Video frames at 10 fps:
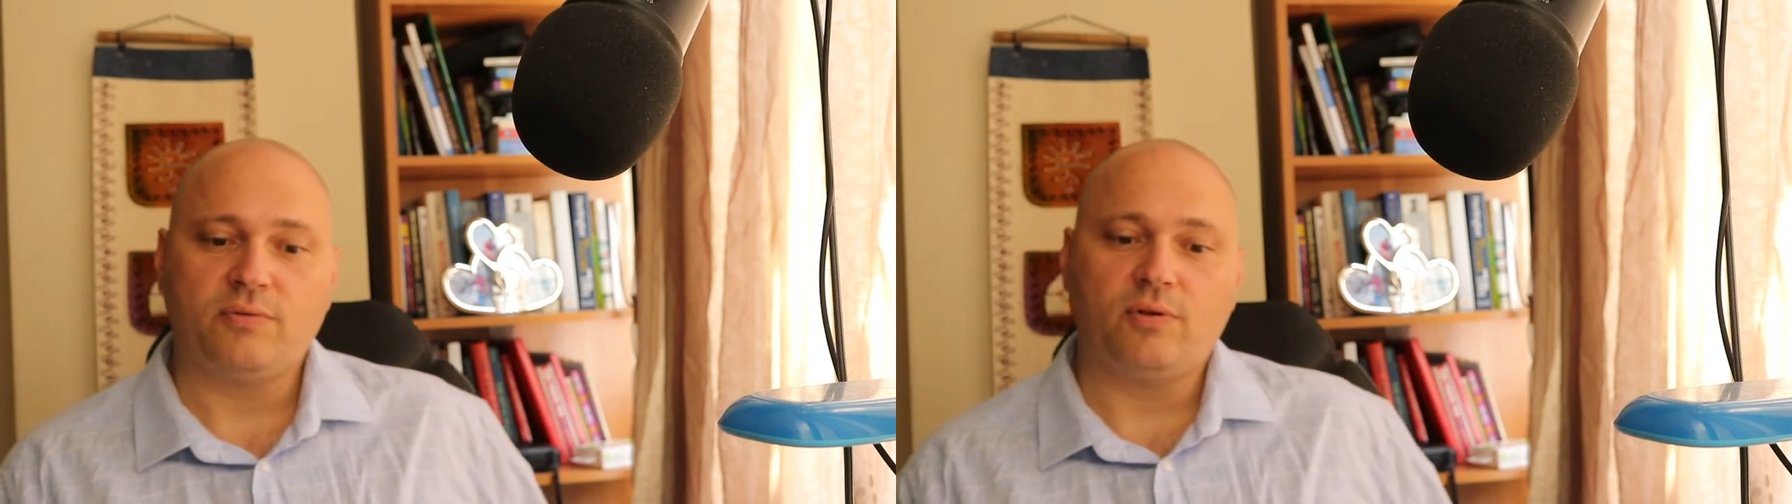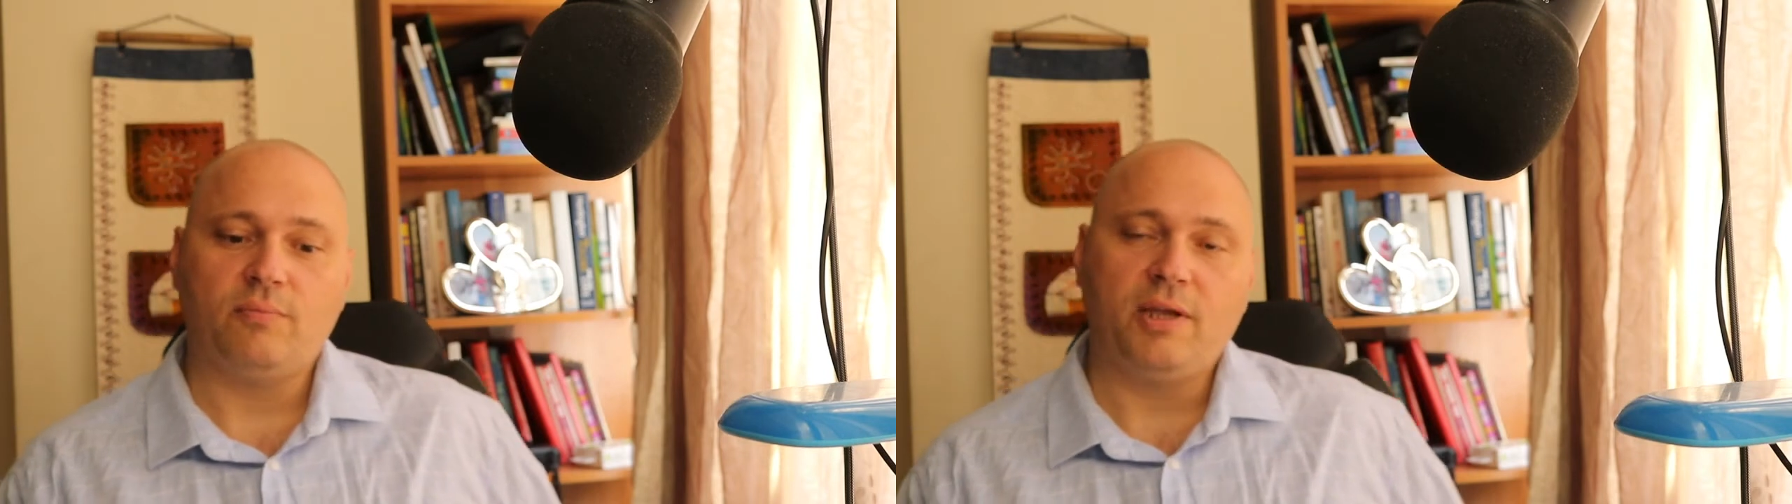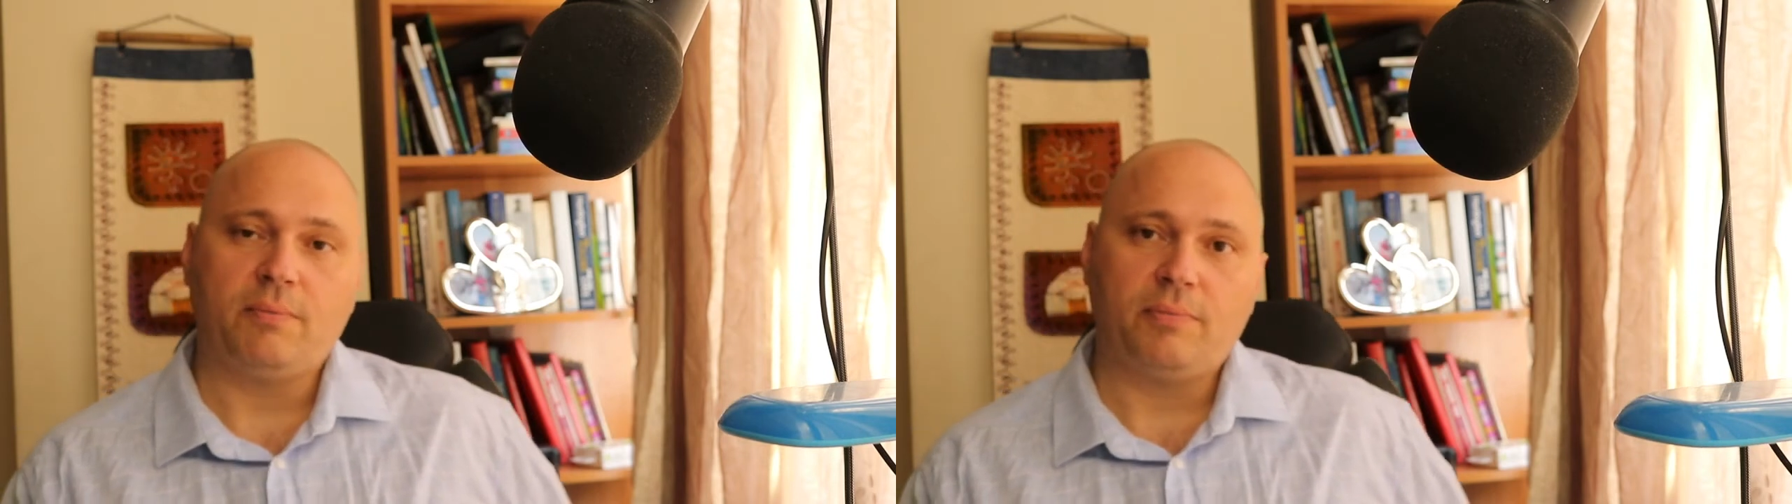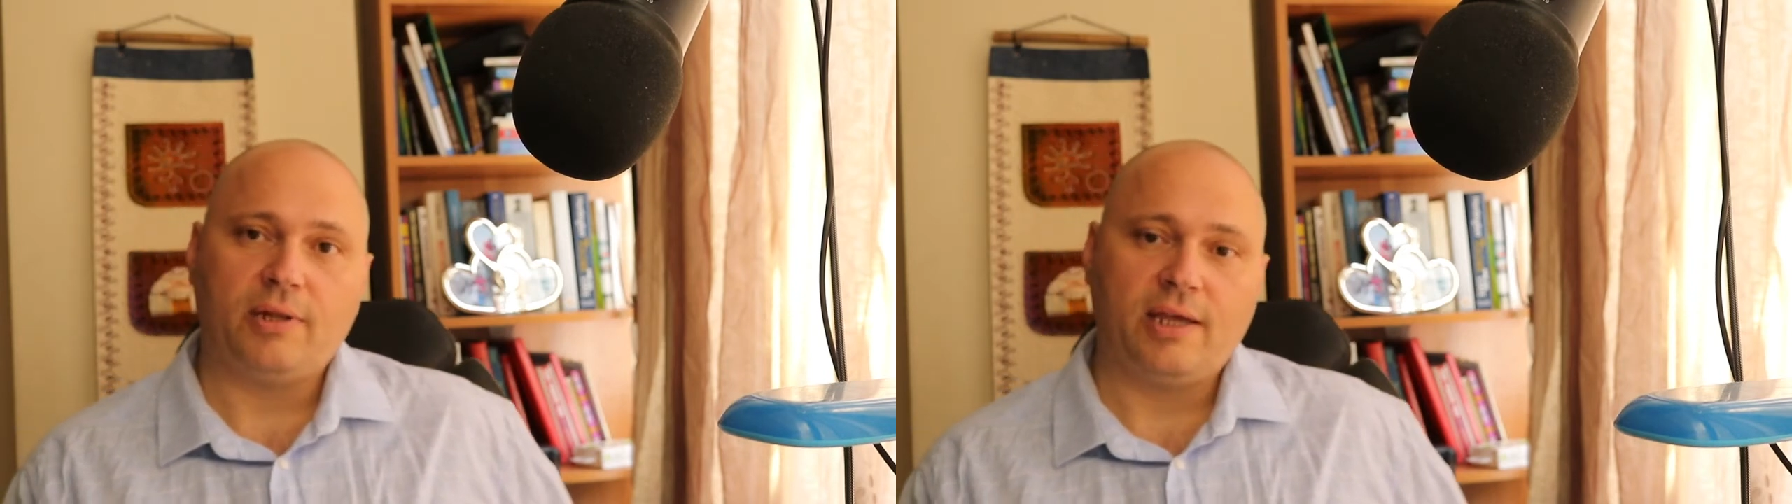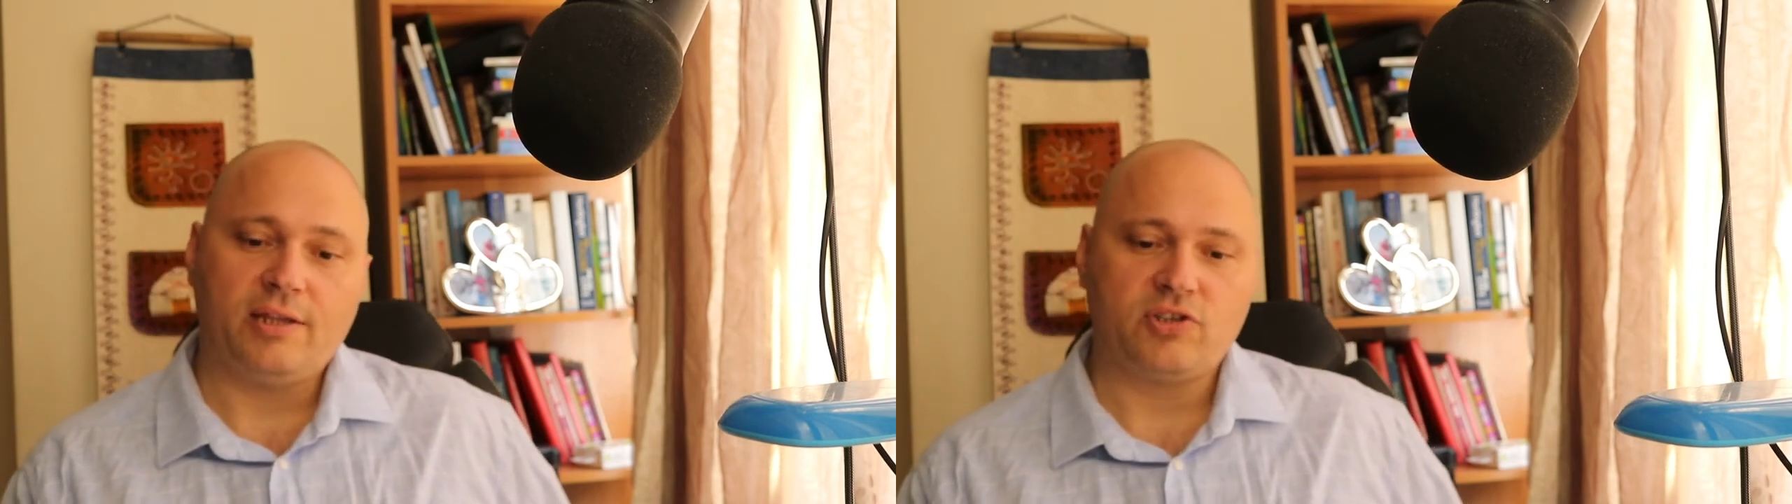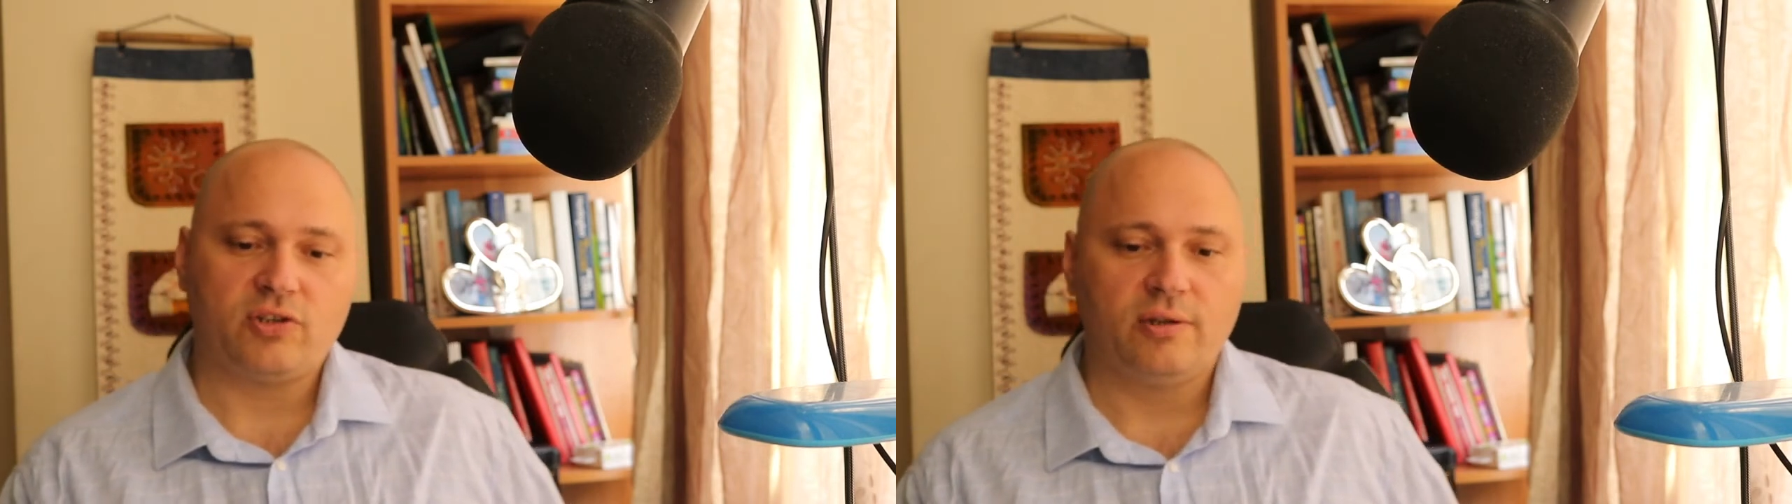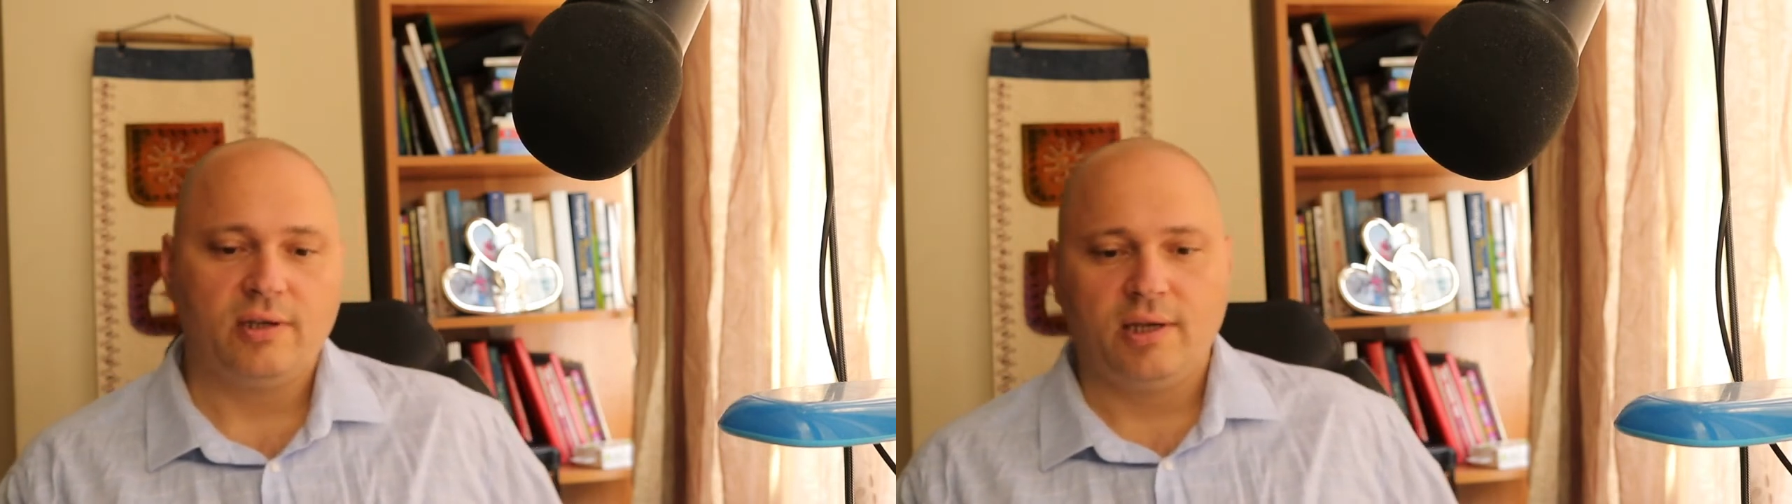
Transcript: were big planes.